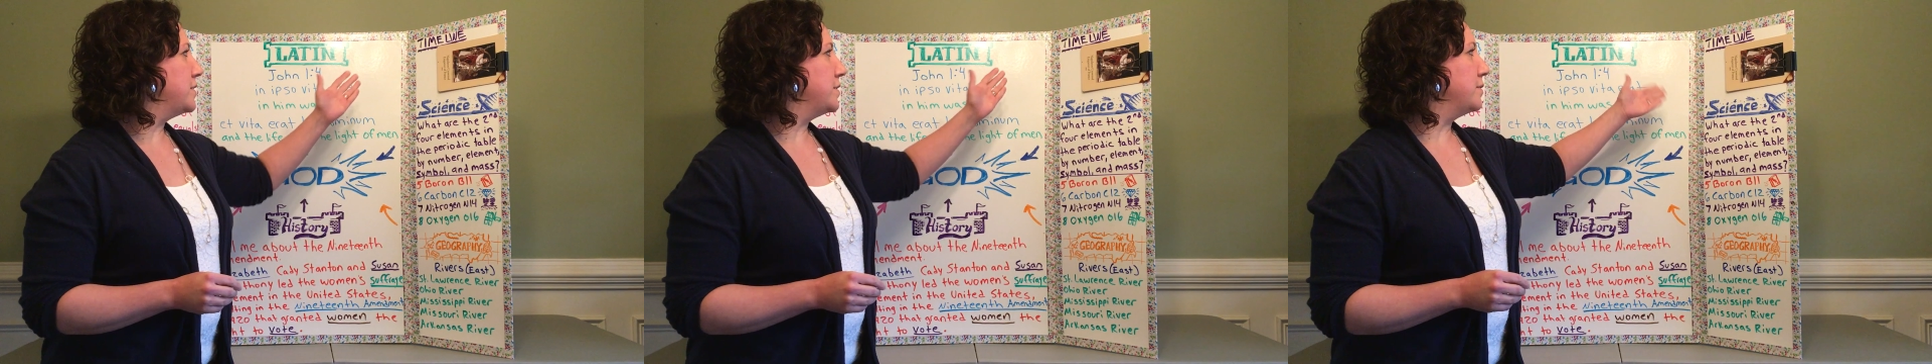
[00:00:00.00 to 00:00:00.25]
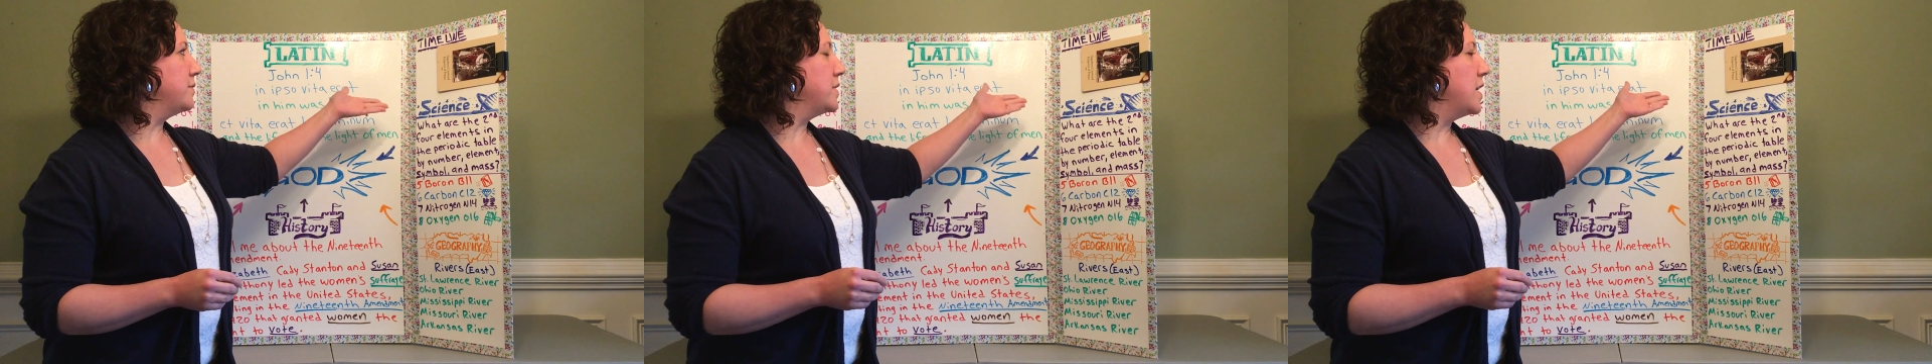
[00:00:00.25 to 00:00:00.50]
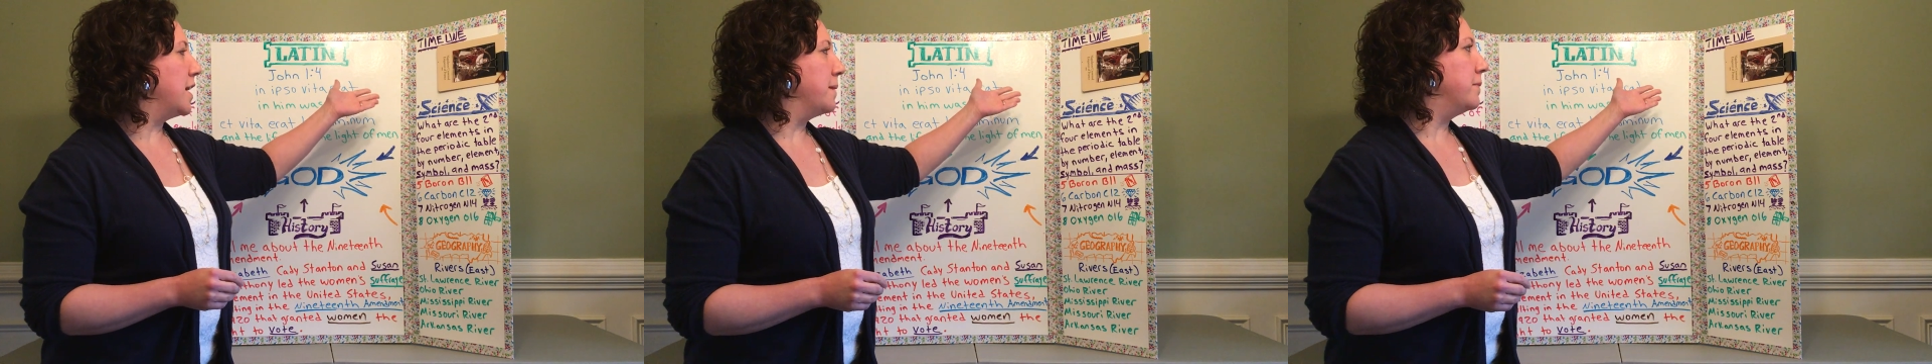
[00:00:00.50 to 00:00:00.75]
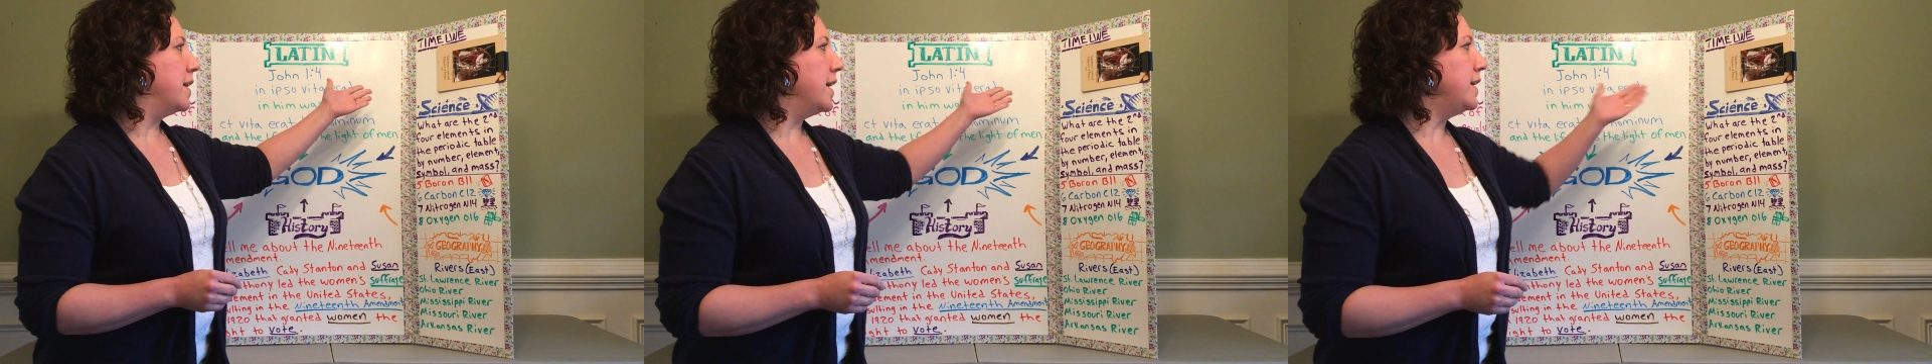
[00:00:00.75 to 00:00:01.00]
do
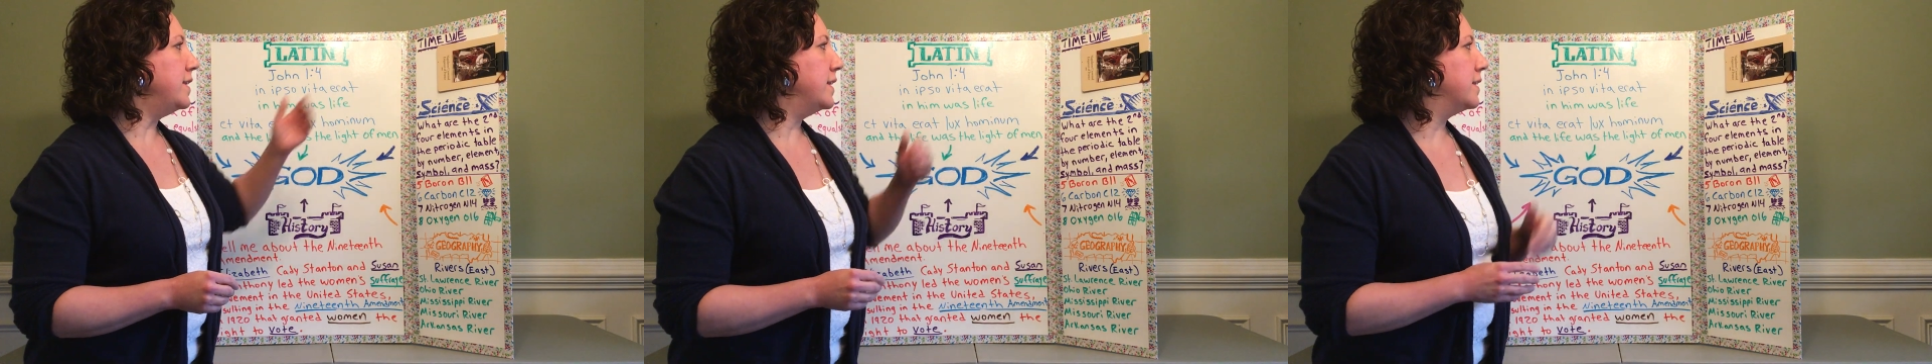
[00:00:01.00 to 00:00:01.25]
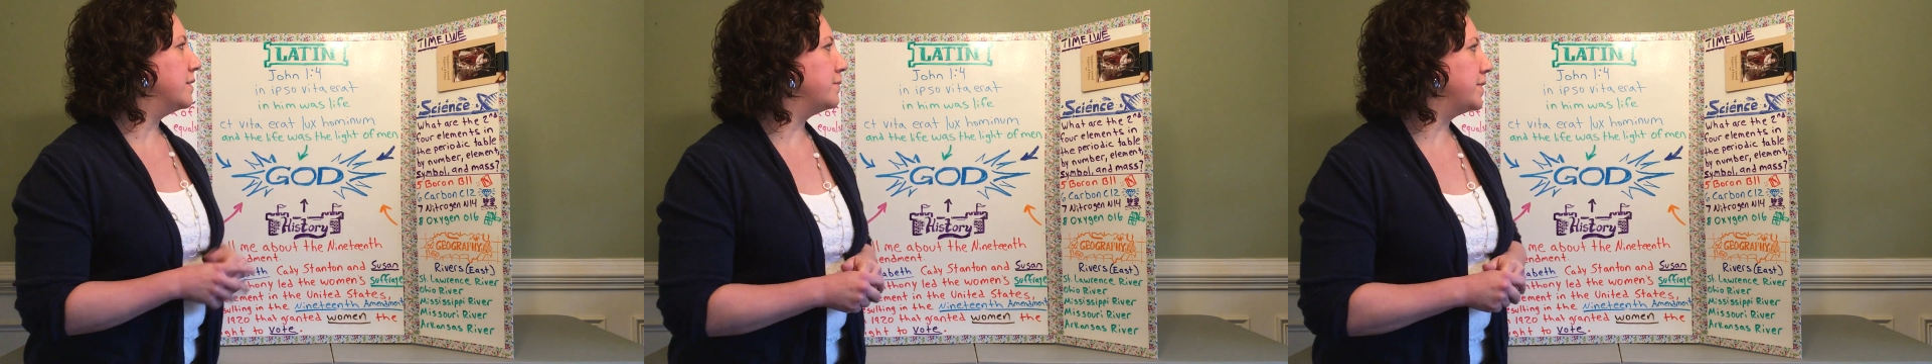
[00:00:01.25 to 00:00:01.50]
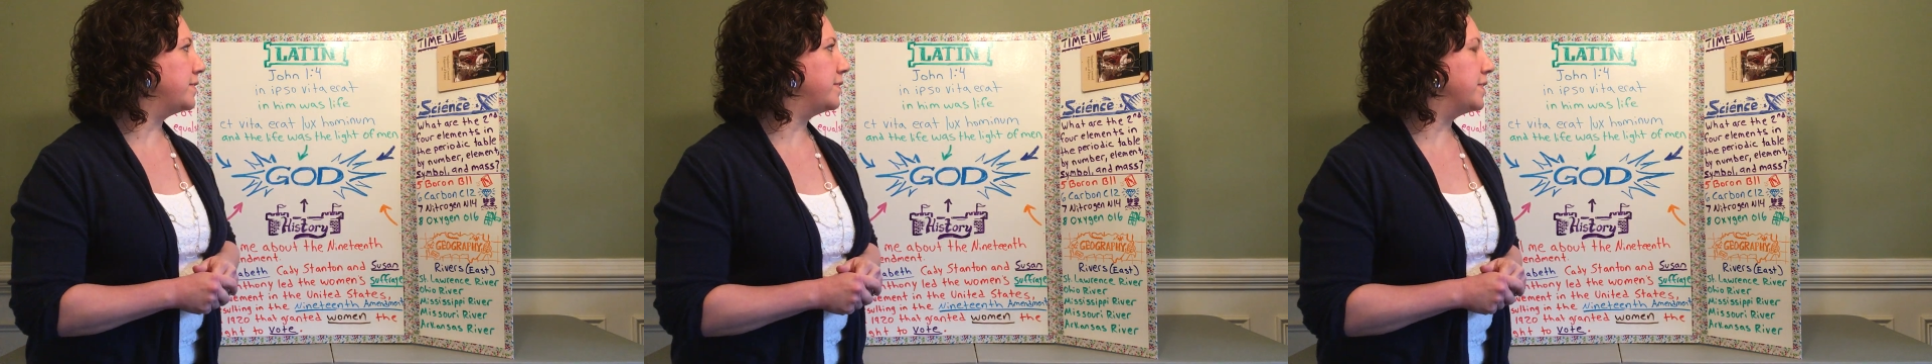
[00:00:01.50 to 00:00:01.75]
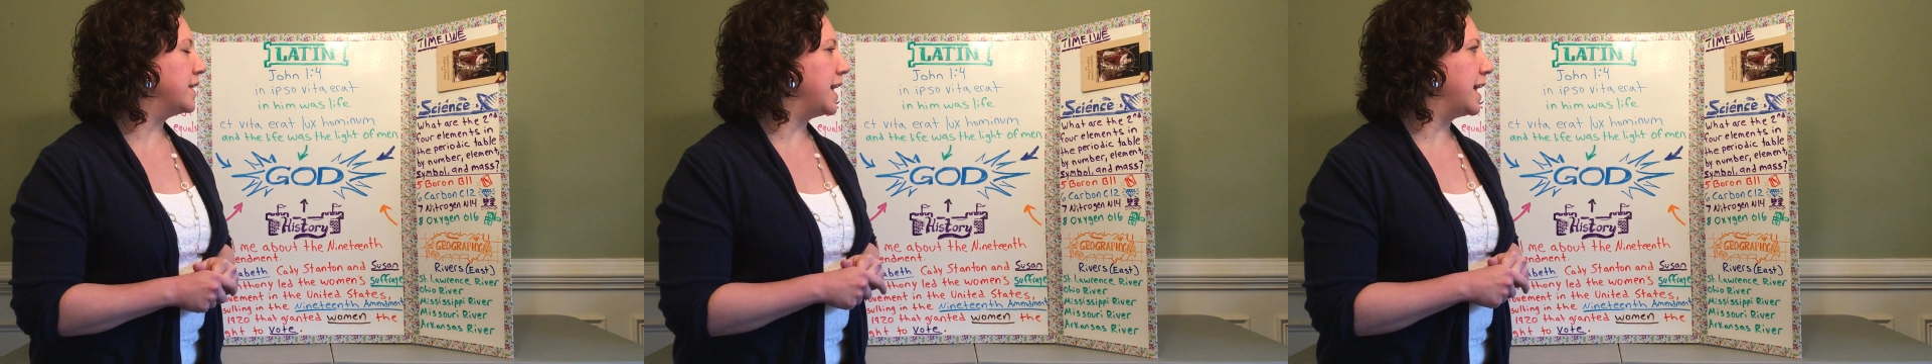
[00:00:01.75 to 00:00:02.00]
timeline with
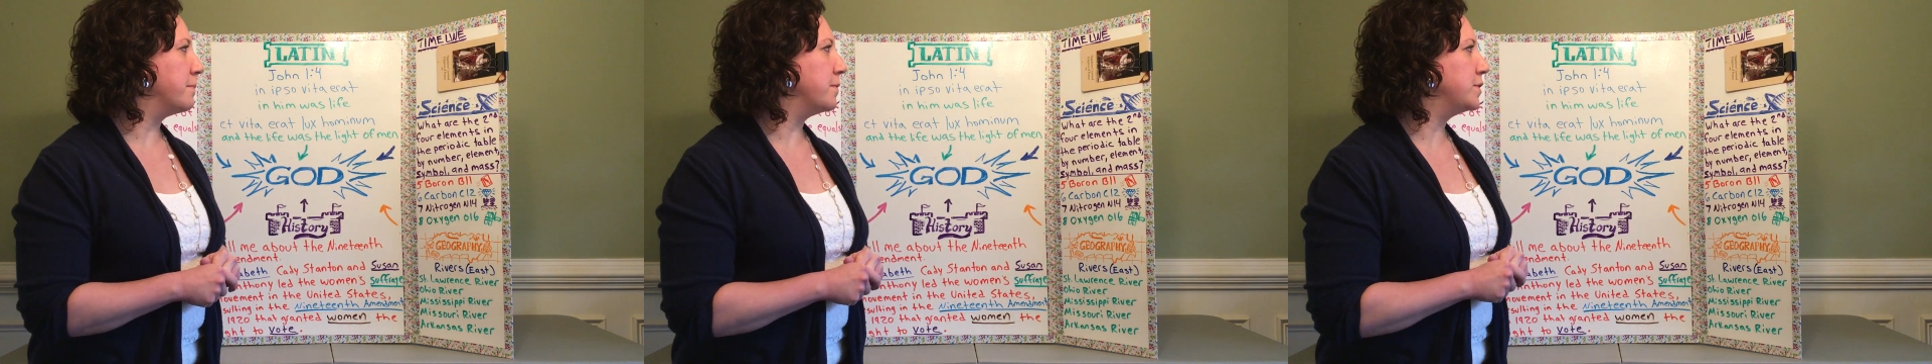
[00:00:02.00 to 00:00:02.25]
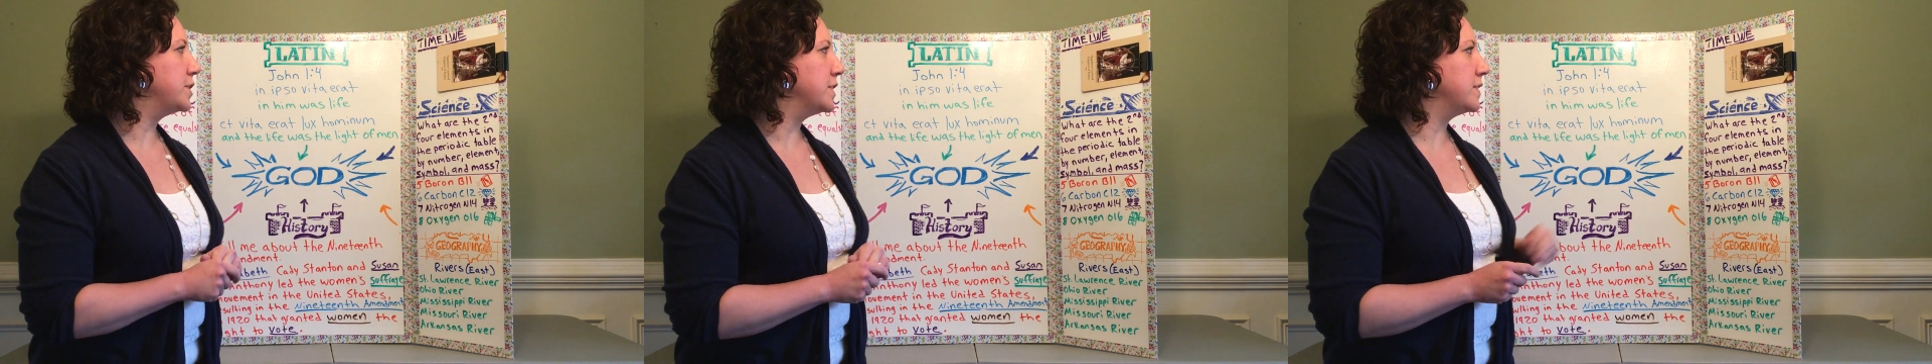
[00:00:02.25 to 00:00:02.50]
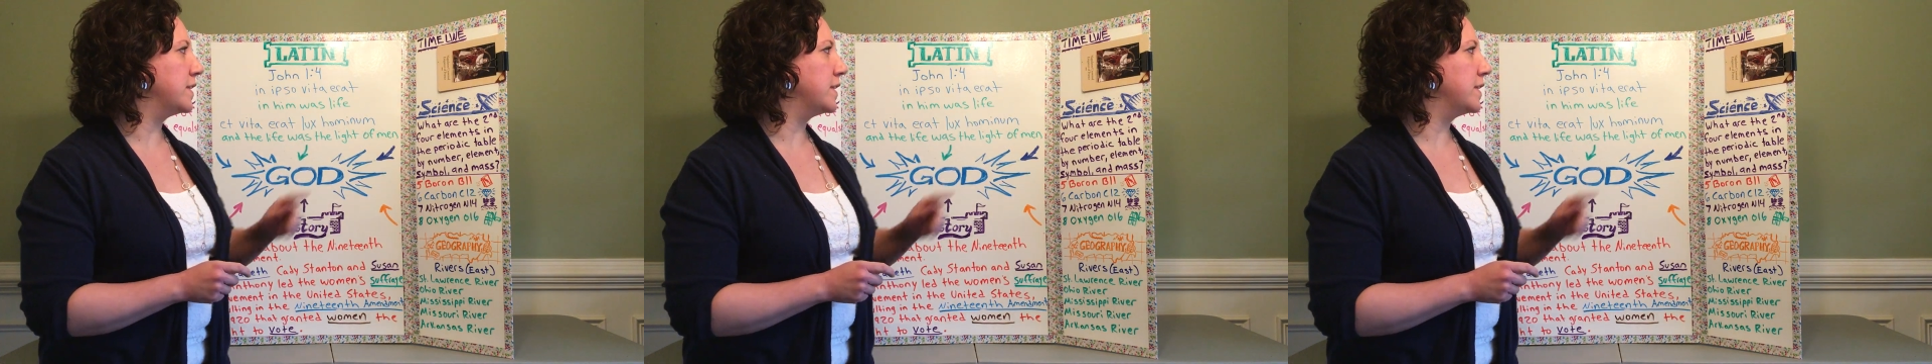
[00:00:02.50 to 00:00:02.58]
the hand motions.